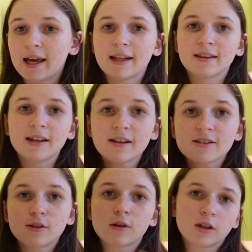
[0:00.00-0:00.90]
And
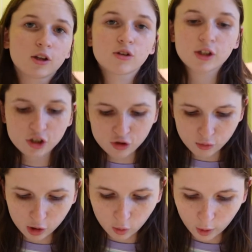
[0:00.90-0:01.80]
this you can literally just
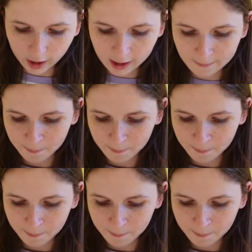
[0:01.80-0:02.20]
record.